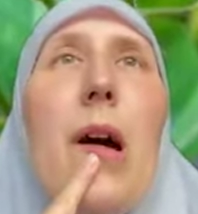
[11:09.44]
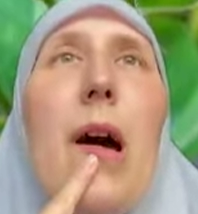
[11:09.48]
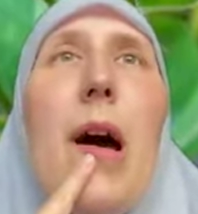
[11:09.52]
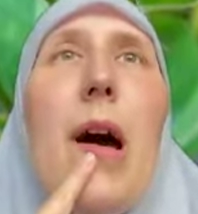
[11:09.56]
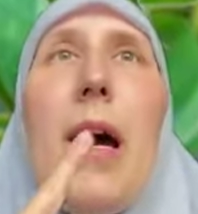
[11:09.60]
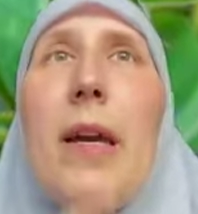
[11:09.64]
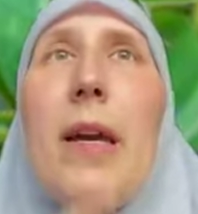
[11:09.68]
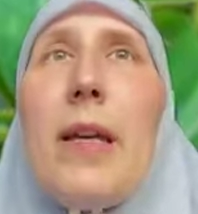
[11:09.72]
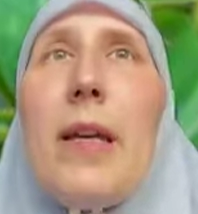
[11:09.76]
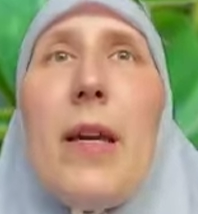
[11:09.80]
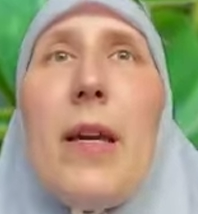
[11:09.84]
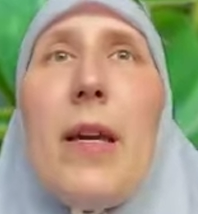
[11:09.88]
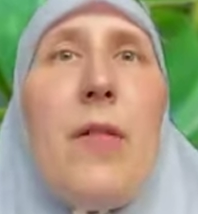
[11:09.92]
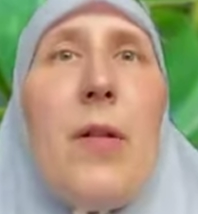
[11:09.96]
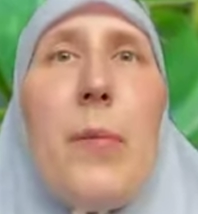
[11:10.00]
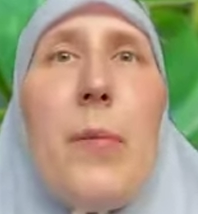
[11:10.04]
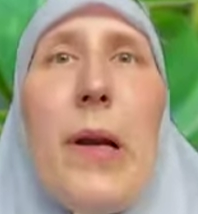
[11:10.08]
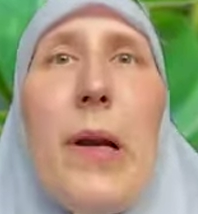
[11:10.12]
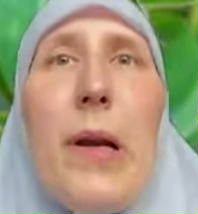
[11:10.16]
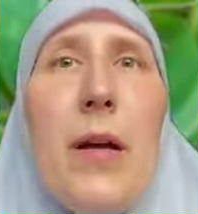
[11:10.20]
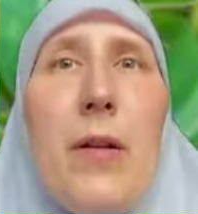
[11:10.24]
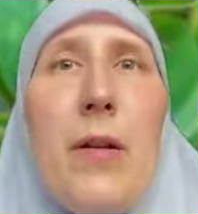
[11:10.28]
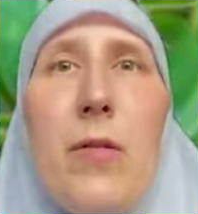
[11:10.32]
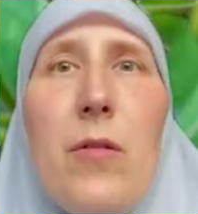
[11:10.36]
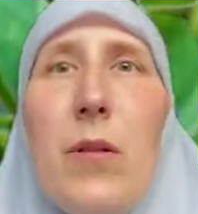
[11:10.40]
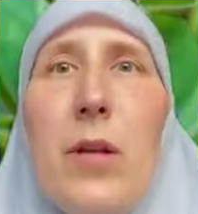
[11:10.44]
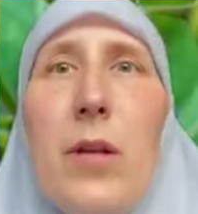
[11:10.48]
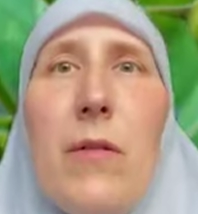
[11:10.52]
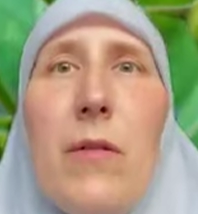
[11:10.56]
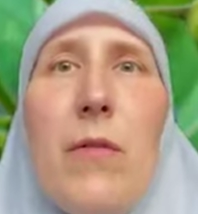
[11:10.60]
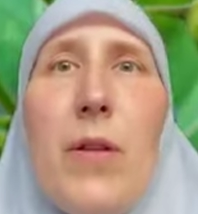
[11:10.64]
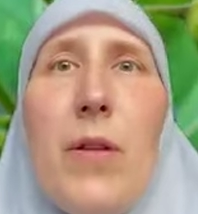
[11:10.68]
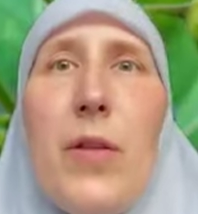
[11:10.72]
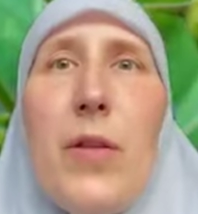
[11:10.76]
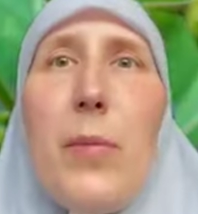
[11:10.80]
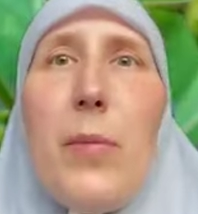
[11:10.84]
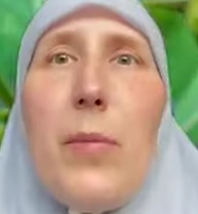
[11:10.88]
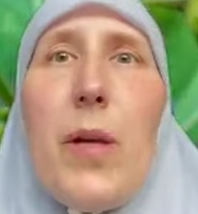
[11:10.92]
I carry belladonna
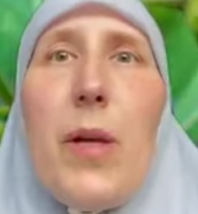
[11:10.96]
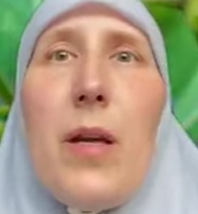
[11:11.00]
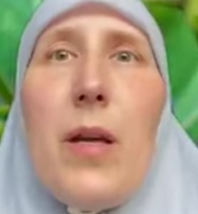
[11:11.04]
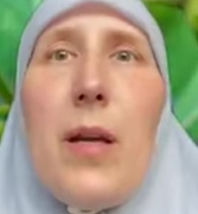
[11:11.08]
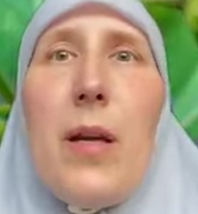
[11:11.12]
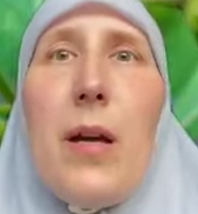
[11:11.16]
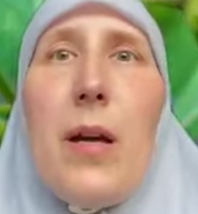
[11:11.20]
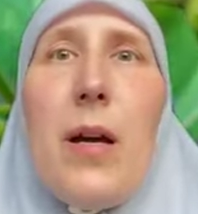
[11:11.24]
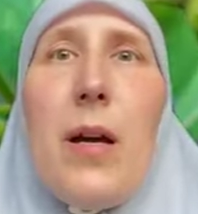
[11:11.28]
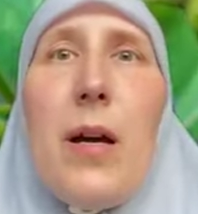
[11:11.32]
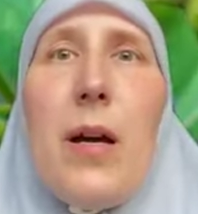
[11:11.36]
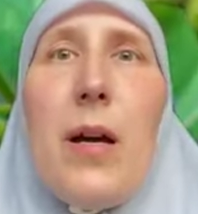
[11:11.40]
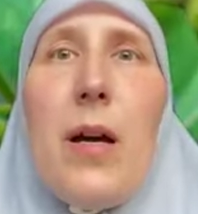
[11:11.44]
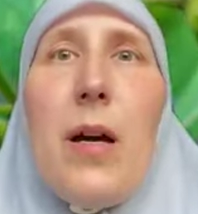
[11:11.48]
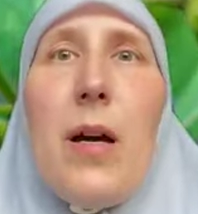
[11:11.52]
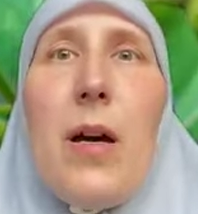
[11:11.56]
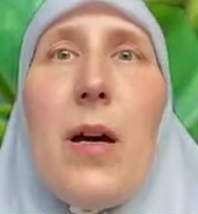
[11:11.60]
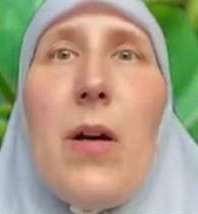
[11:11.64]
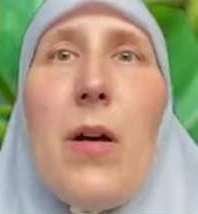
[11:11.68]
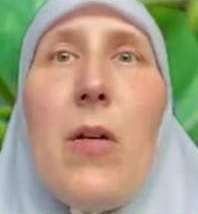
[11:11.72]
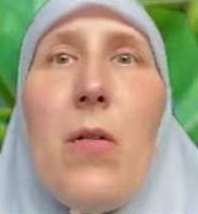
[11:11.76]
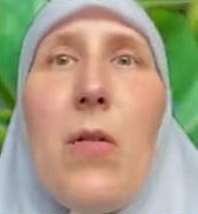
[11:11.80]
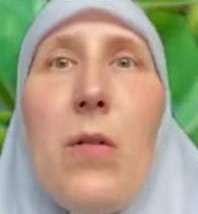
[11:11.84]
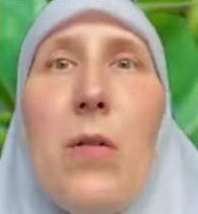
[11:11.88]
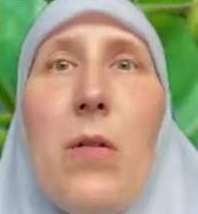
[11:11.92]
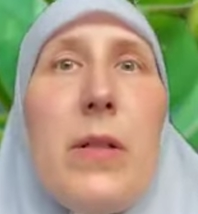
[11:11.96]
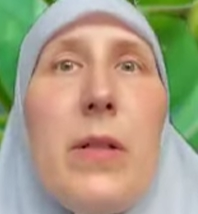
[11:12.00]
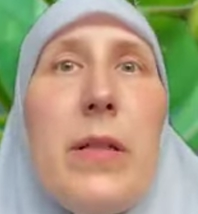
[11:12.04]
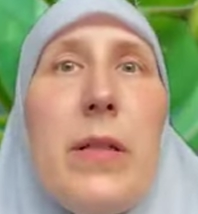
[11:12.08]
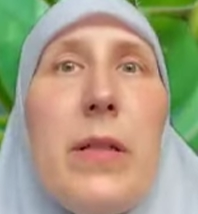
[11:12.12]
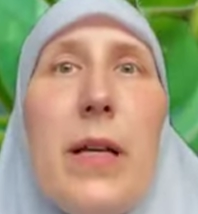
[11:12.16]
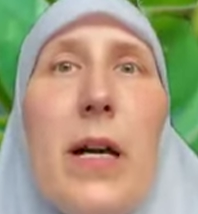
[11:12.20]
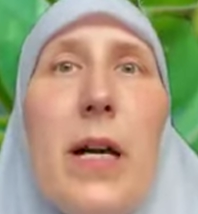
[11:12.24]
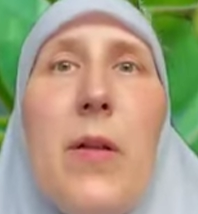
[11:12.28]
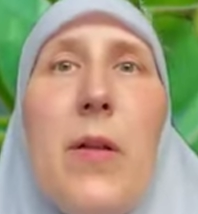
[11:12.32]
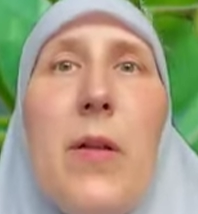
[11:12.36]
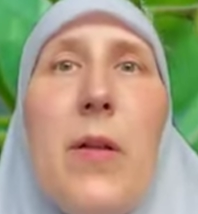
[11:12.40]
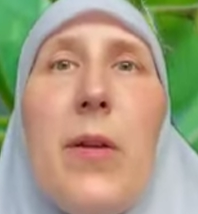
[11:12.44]
with me all the
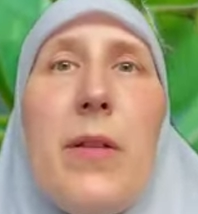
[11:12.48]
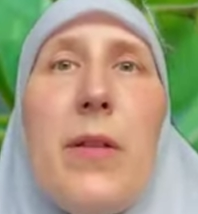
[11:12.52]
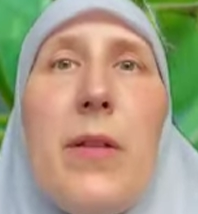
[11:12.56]
time.